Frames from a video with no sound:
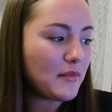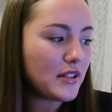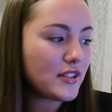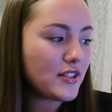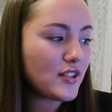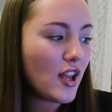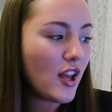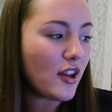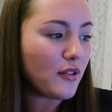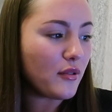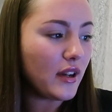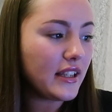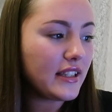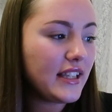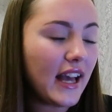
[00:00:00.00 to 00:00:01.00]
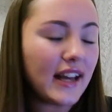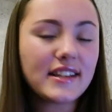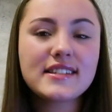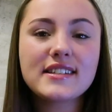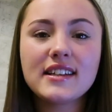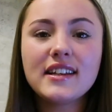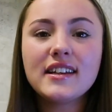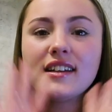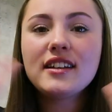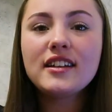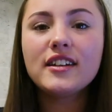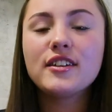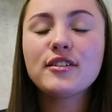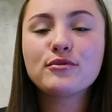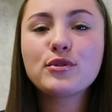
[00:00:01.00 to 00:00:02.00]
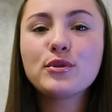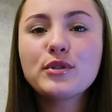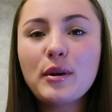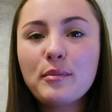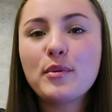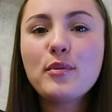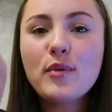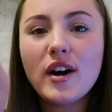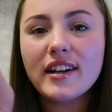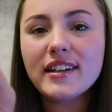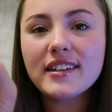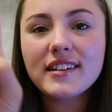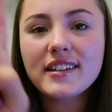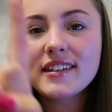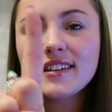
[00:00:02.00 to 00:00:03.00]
So, yes, rule number 1,